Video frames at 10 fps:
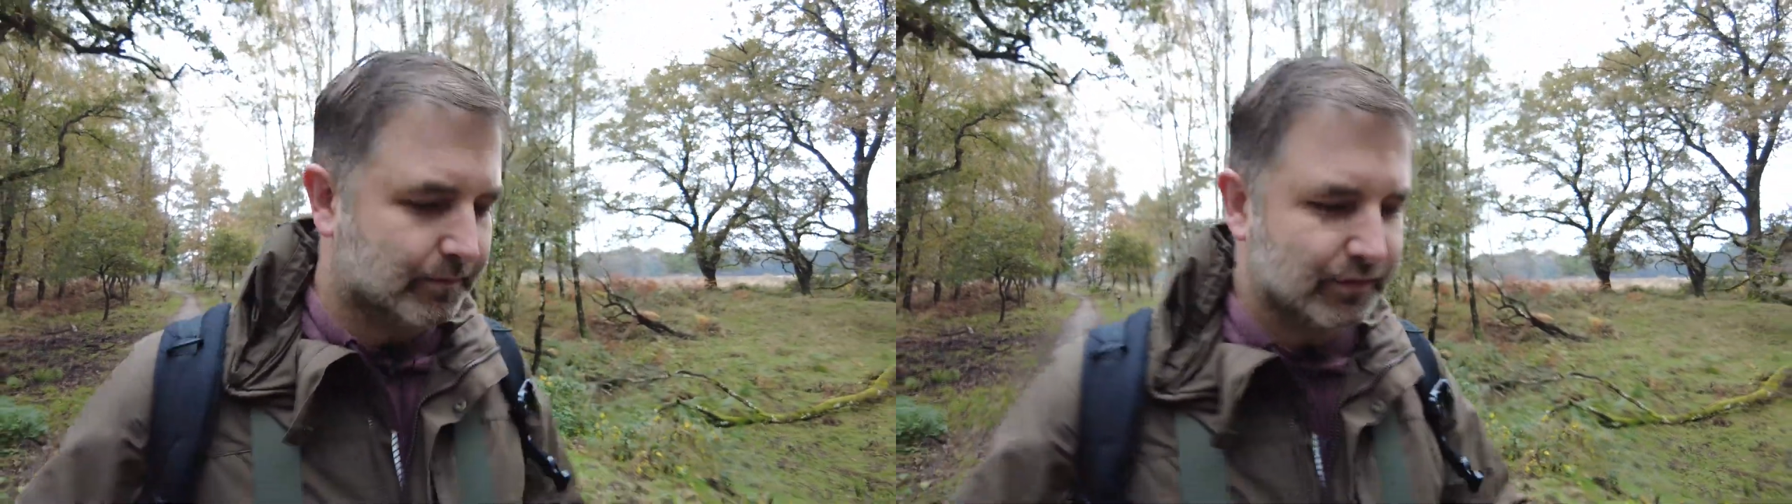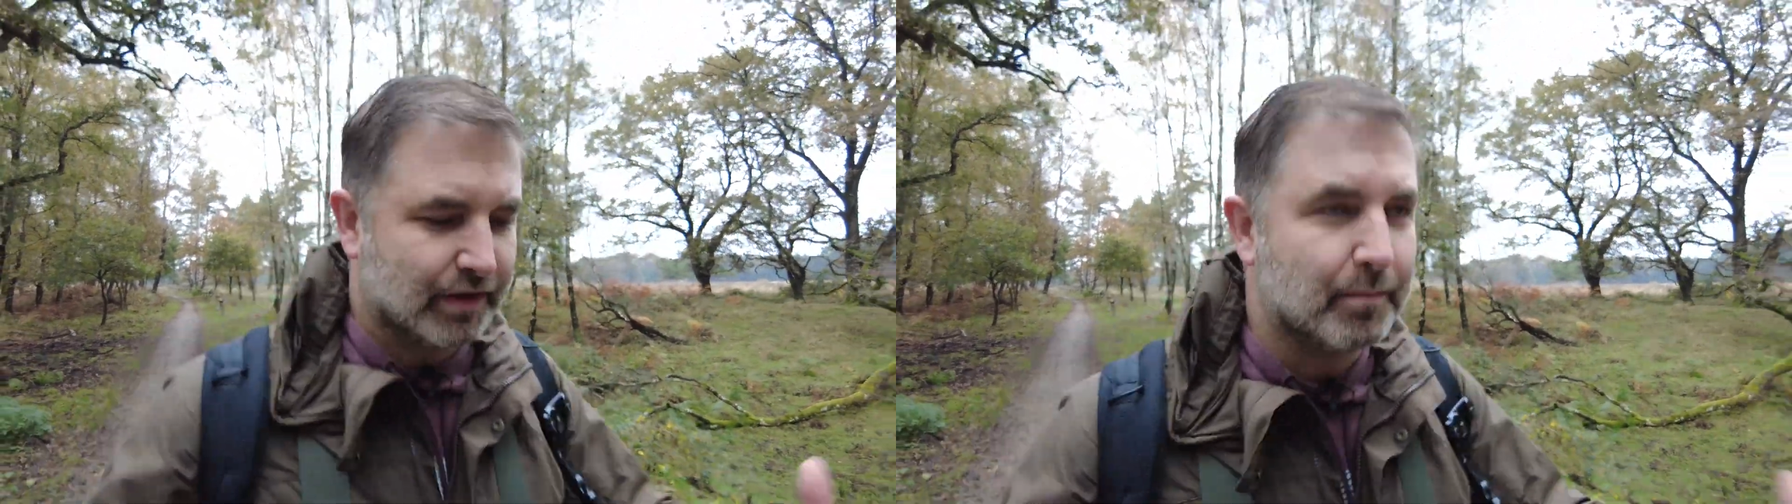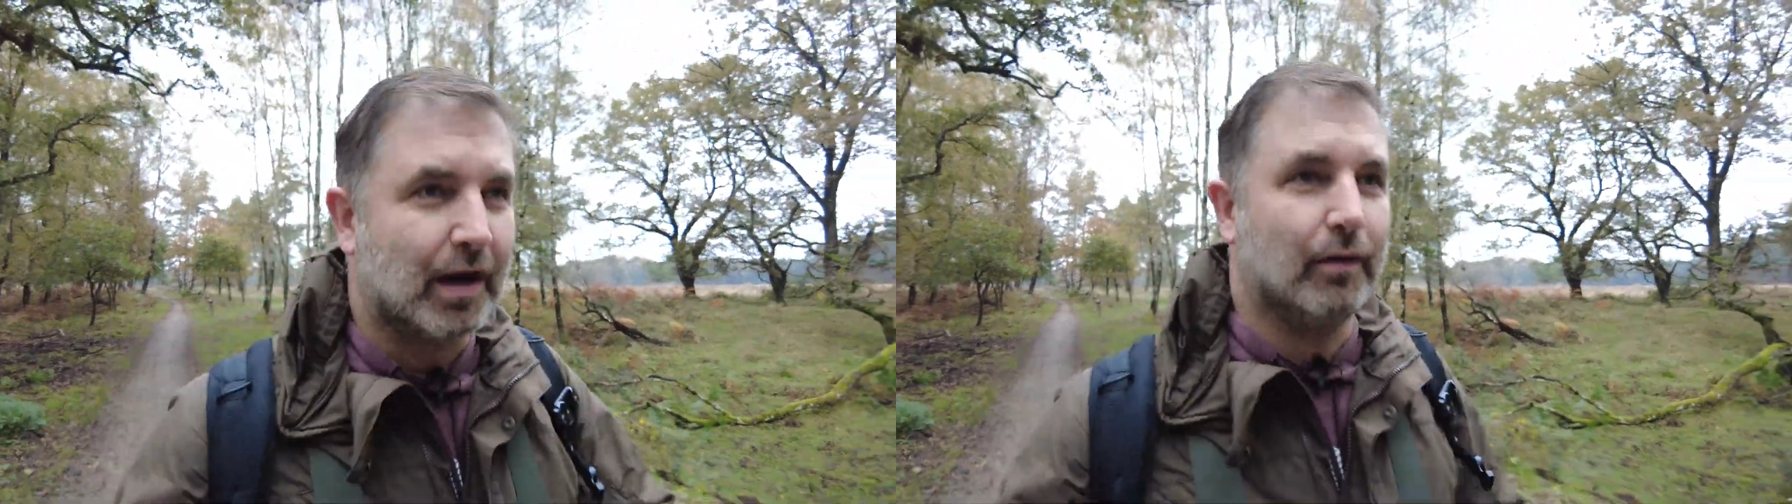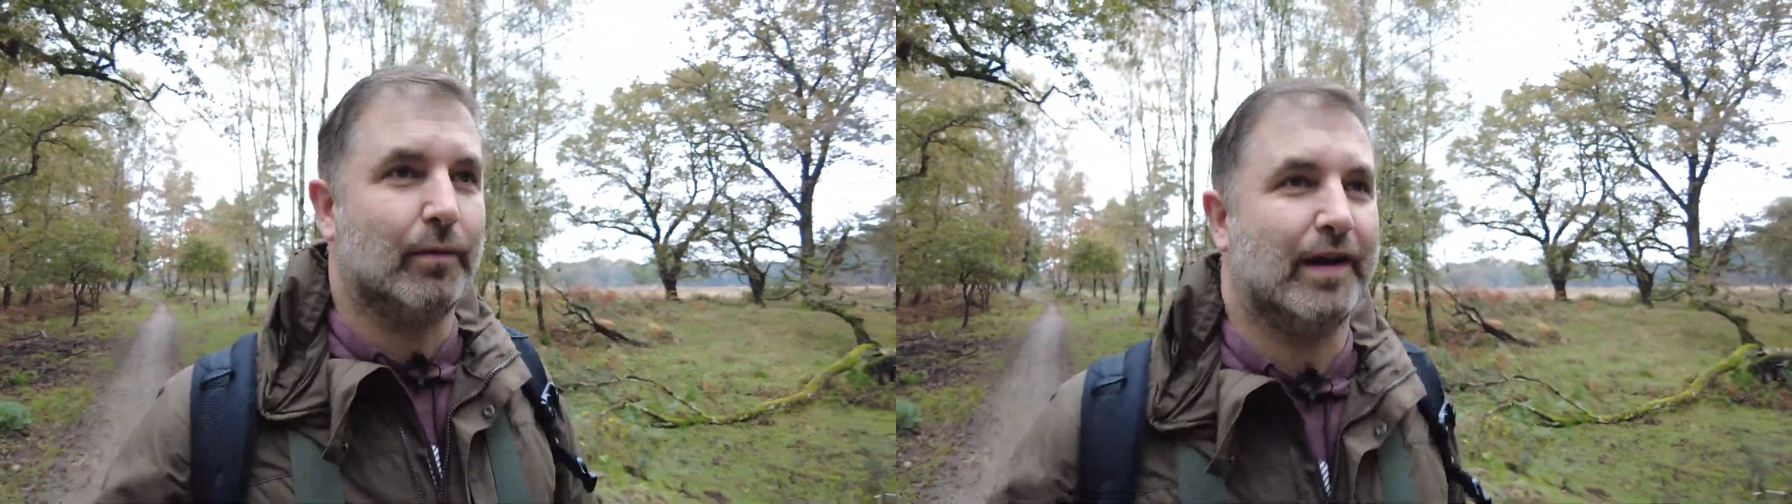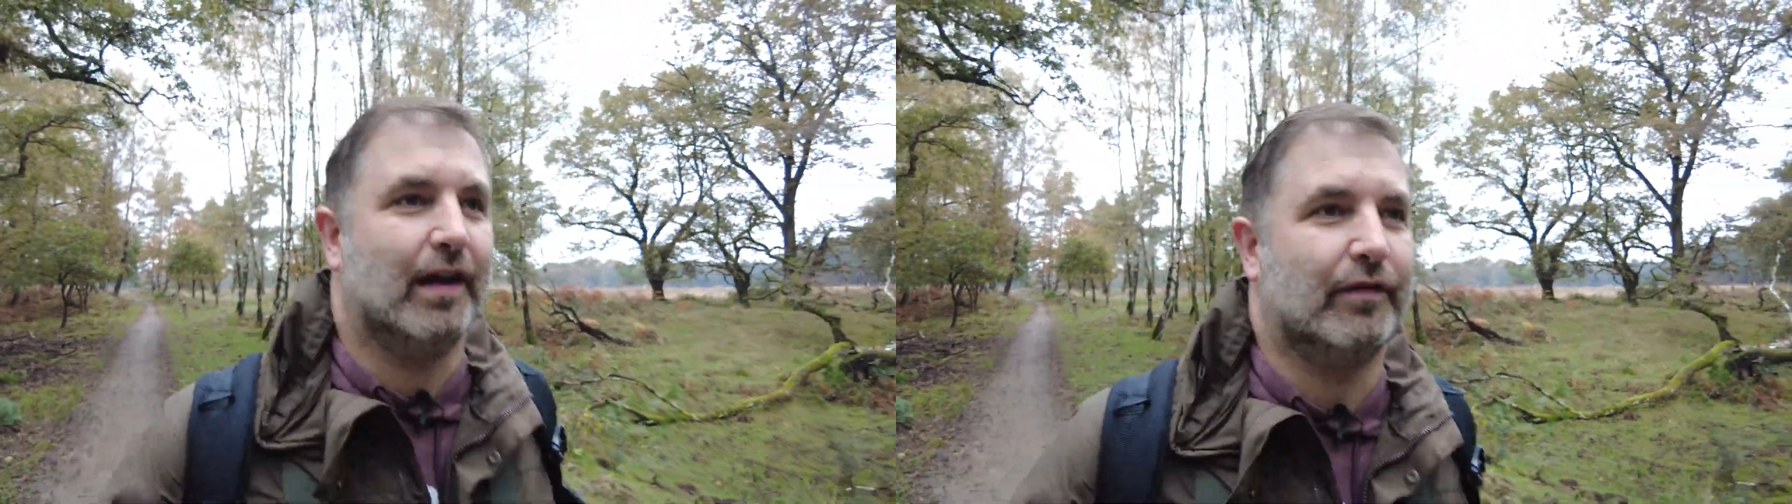somehow
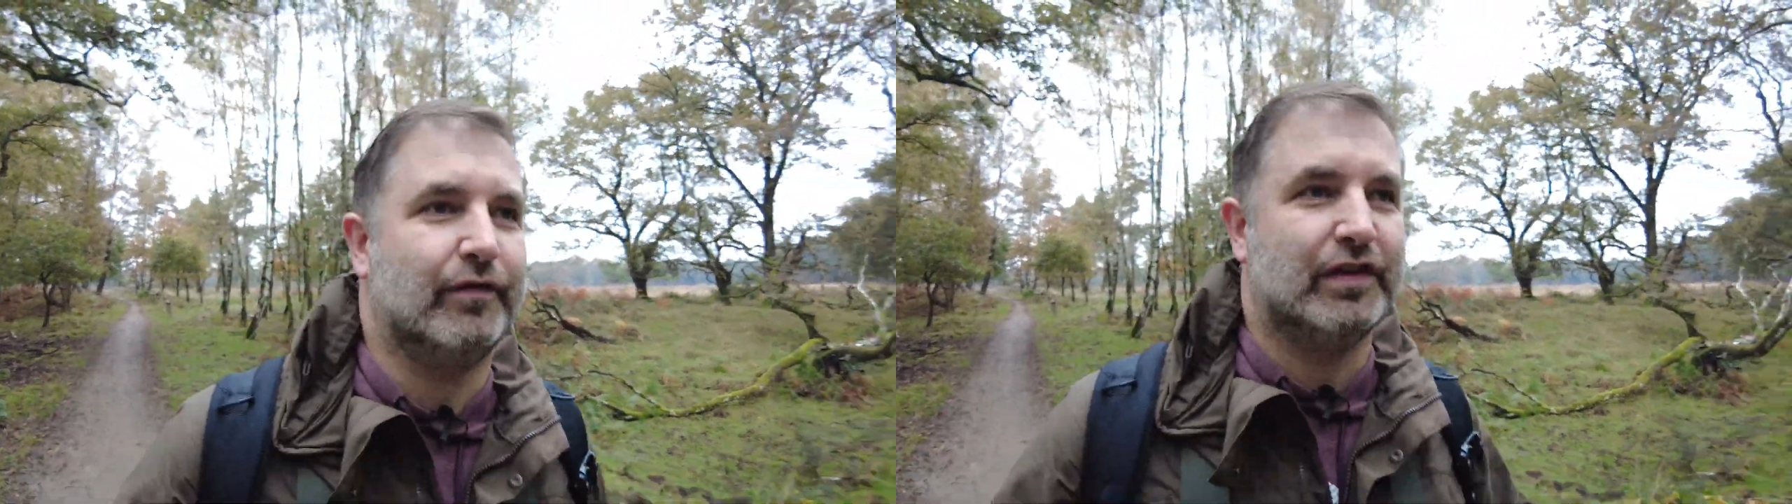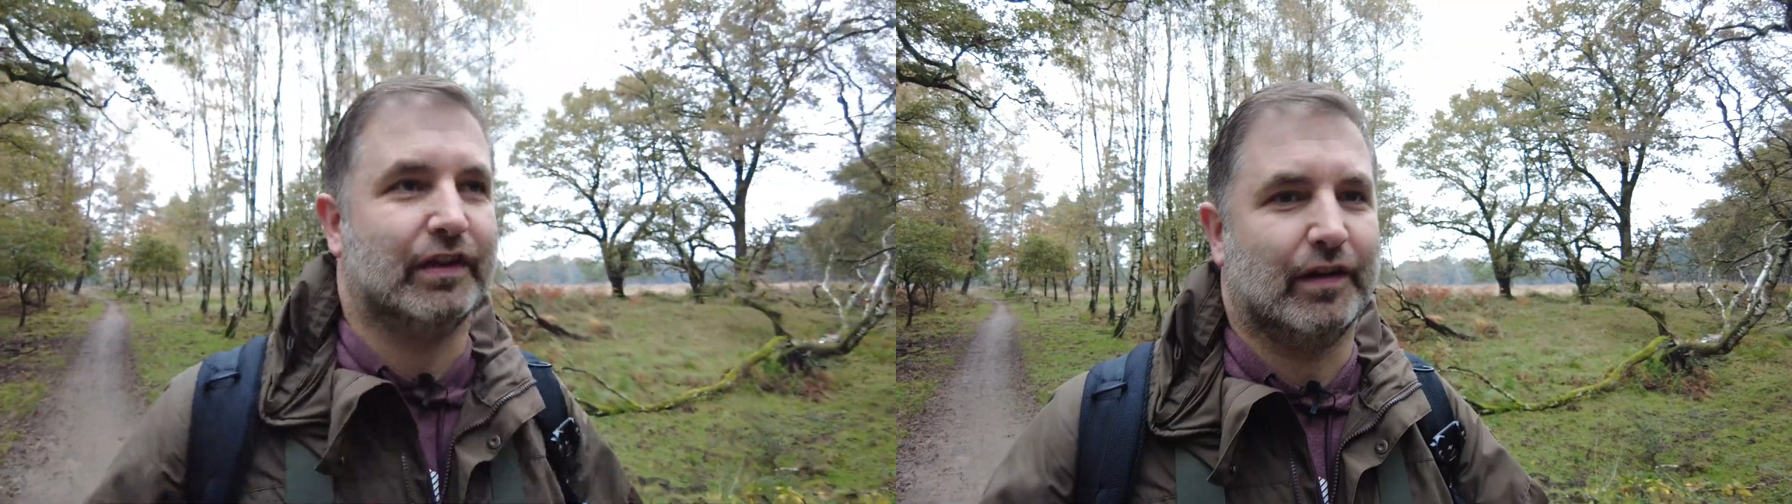when I visit